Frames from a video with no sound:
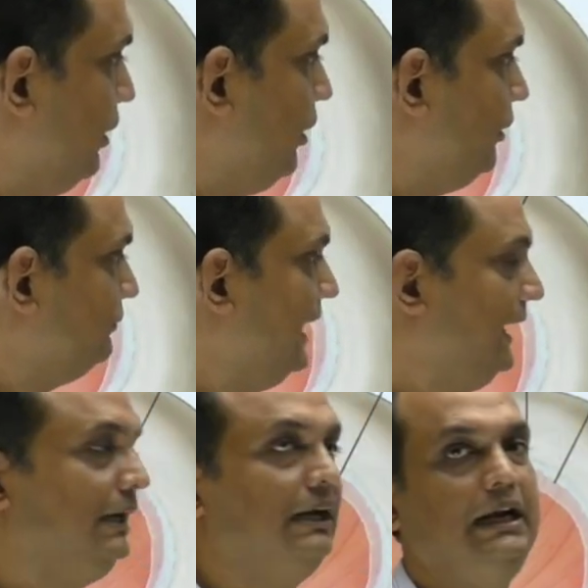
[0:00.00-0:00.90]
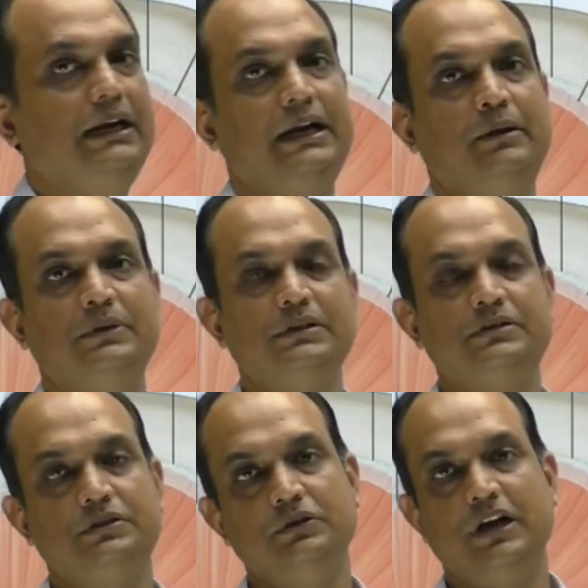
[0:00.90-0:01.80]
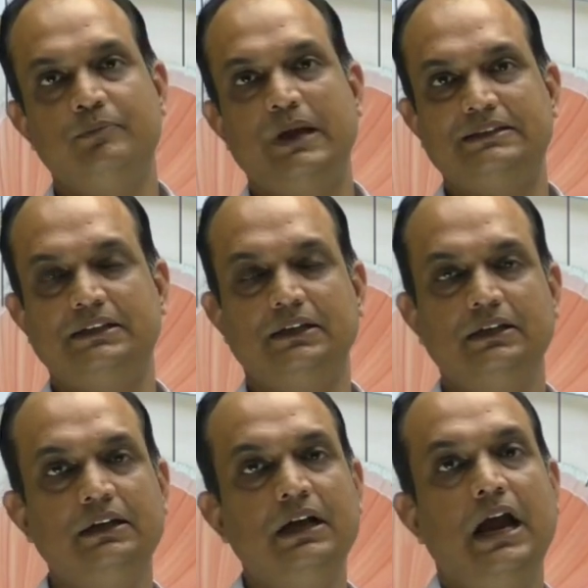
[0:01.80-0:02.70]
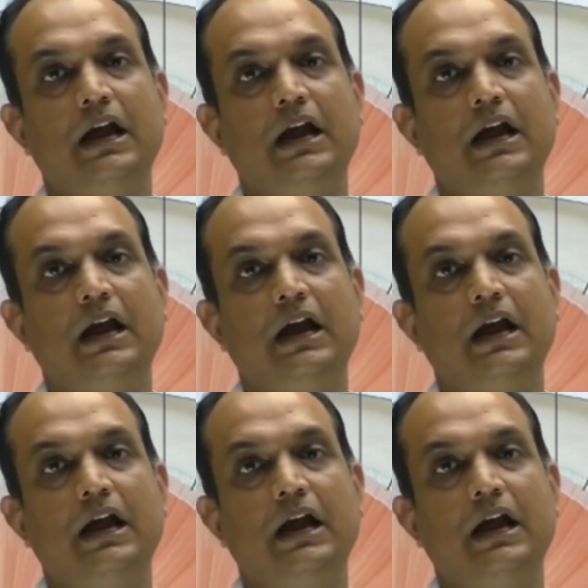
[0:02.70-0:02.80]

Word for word: of the angle and ramus you have masseter